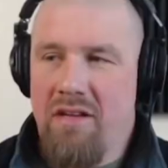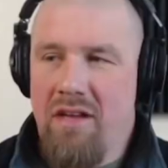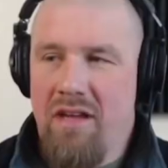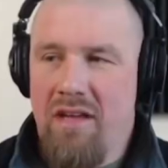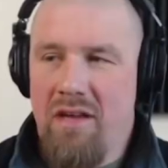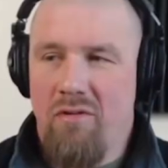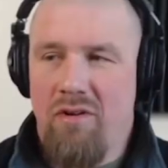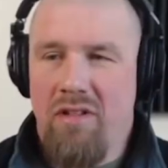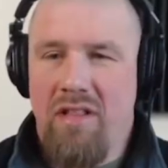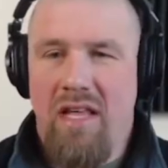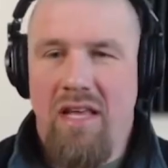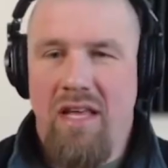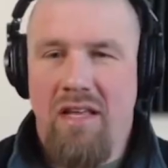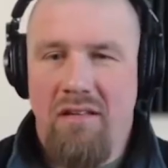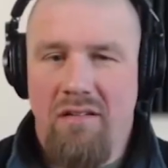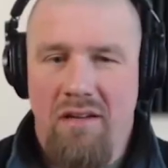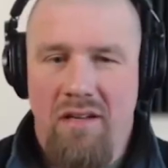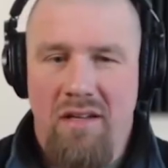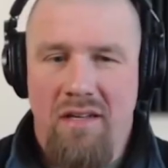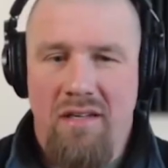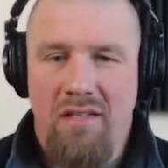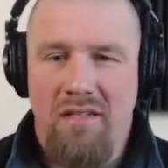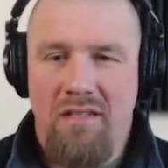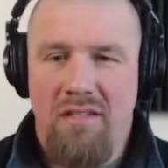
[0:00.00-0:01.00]
you what, they,
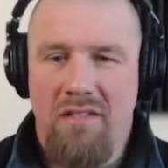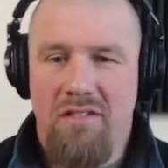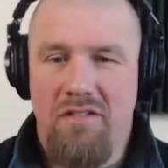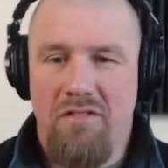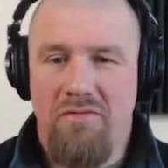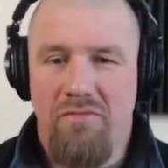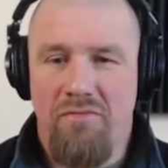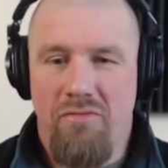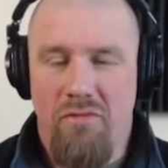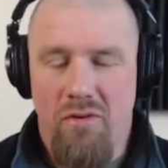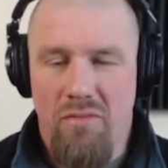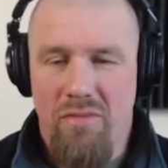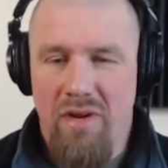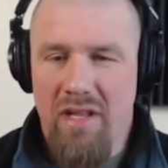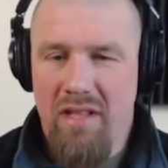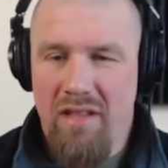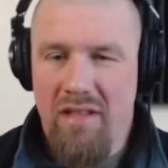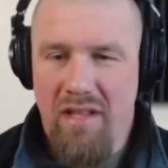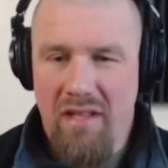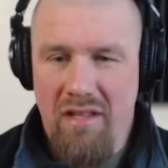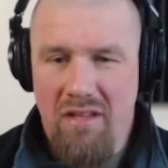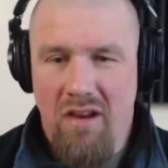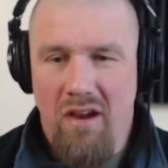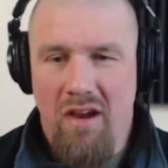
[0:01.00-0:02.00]
for me,
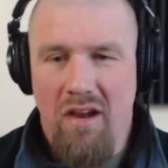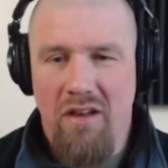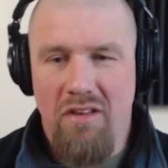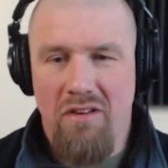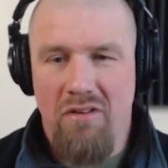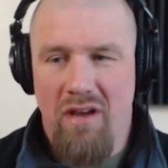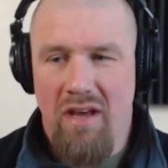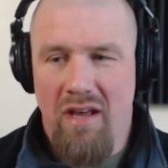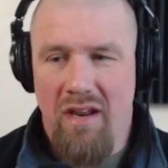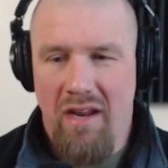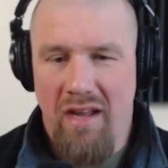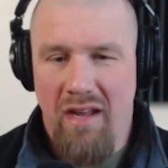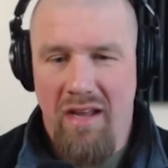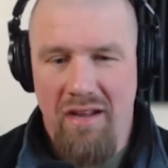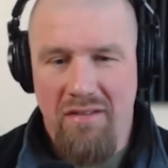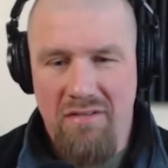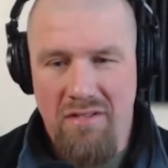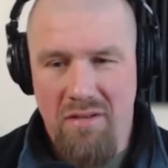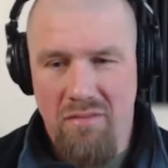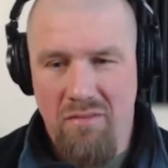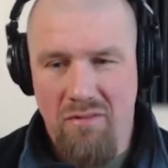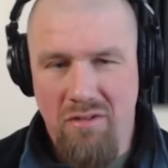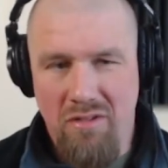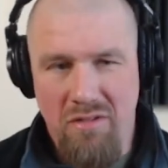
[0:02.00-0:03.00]
they taught you how to have
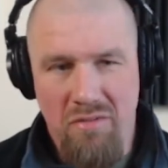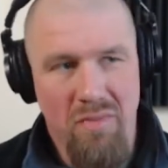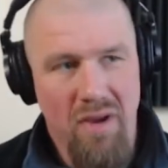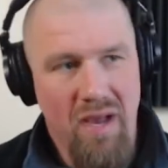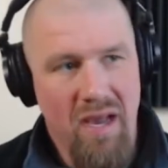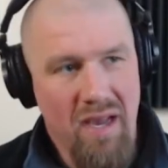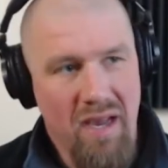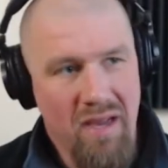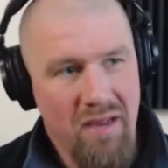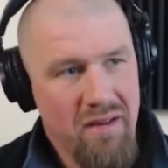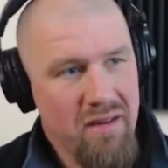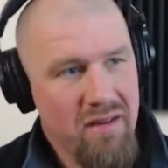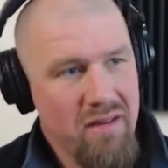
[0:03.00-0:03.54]
someone's back.